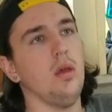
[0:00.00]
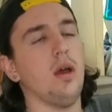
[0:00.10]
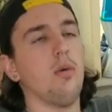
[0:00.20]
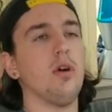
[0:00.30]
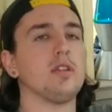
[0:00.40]
I
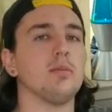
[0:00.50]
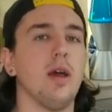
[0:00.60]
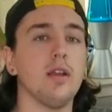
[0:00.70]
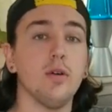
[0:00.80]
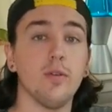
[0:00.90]
watched
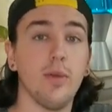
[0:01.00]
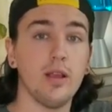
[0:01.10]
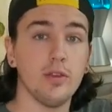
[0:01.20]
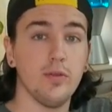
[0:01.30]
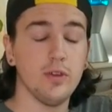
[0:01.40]
Michael from
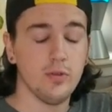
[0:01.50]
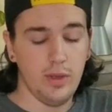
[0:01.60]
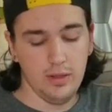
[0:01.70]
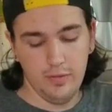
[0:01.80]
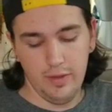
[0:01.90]
Michael's Fish Room. I
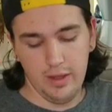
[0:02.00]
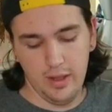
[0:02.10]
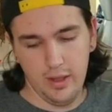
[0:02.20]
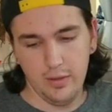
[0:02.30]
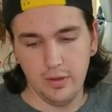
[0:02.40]
love that
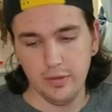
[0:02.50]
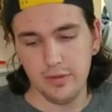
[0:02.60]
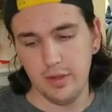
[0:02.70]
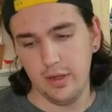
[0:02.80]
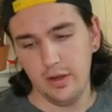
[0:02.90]
guy with a little
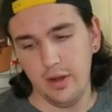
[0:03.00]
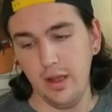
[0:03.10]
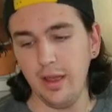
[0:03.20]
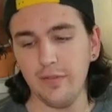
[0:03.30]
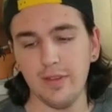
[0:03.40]
sticker. I
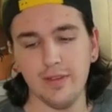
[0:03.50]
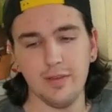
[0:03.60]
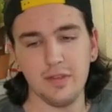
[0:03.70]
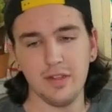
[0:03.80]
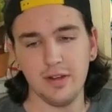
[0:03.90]
have this same
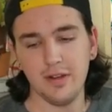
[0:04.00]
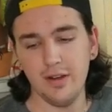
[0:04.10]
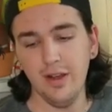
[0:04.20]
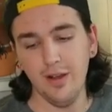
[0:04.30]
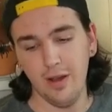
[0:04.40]
sticker
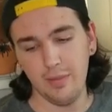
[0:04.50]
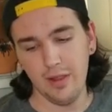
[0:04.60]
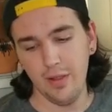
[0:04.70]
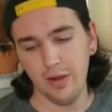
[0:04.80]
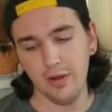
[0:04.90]
on my
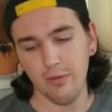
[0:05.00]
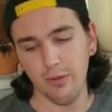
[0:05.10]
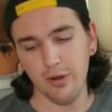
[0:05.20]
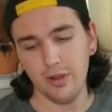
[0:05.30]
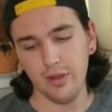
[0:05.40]
locker at
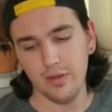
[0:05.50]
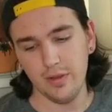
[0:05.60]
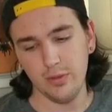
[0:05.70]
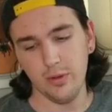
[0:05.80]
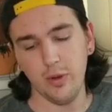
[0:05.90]
work.
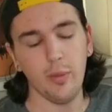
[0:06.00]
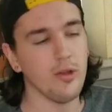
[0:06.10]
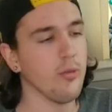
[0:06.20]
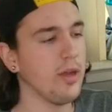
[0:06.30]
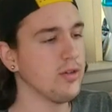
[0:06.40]
This one will probably go
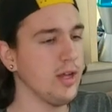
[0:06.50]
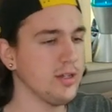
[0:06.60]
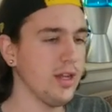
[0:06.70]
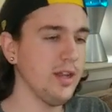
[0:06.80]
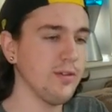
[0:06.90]
in my trash
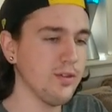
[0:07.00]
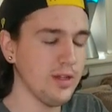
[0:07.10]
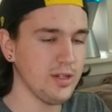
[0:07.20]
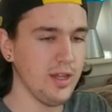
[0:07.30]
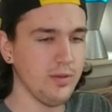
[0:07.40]
can. I have a
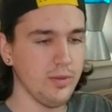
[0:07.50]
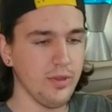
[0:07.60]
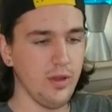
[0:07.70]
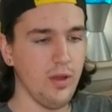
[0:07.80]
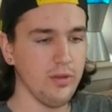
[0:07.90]
trash can with
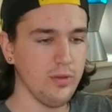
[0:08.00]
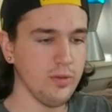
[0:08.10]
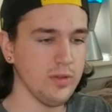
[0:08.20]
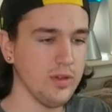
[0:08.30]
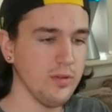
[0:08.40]
all
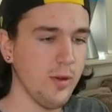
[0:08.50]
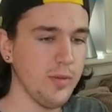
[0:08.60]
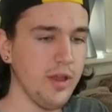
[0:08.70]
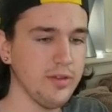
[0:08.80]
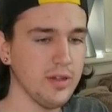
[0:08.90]
sorts of
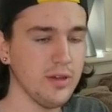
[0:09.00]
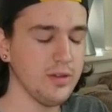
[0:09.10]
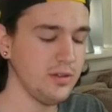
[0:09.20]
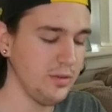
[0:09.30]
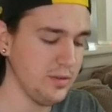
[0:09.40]
reptile stickers
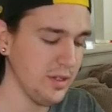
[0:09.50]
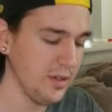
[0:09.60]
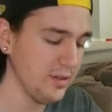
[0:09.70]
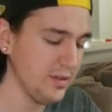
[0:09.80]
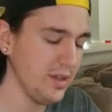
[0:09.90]
and other stickers.